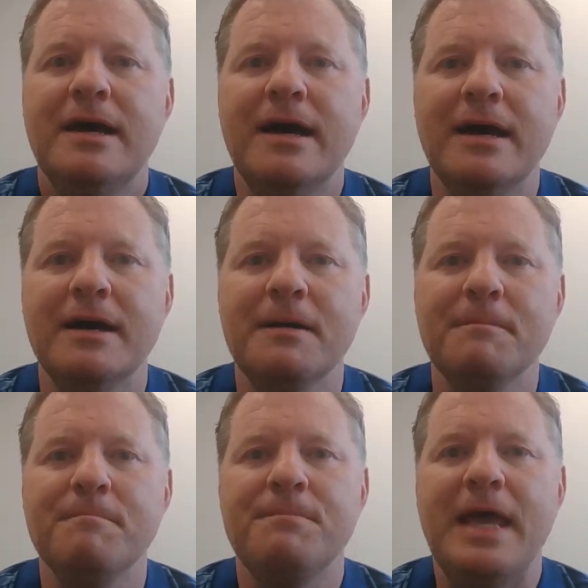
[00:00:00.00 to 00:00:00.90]

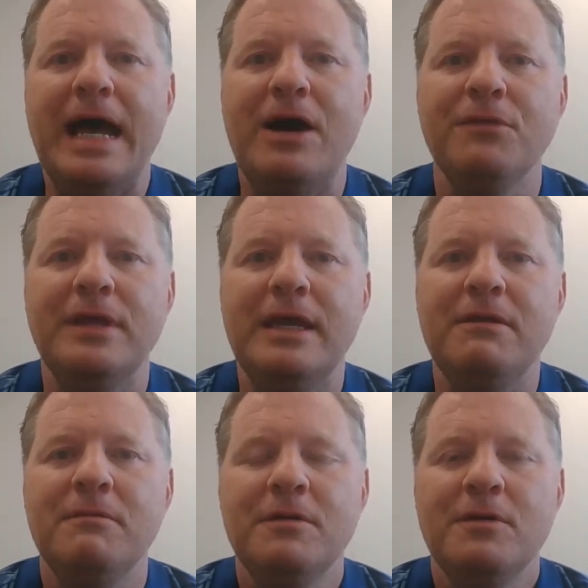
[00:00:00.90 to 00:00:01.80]
how
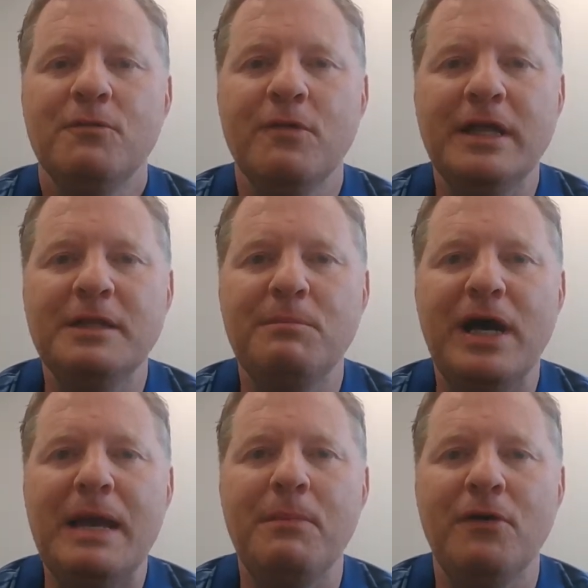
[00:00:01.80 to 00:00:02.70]
they read the
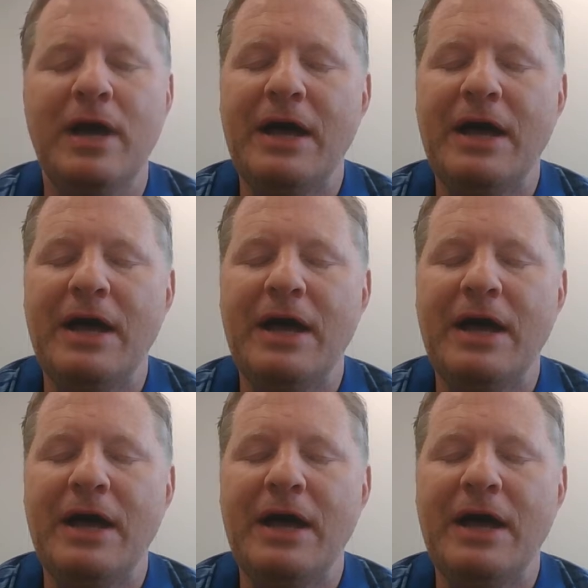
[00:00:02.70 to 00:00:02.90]
Bible,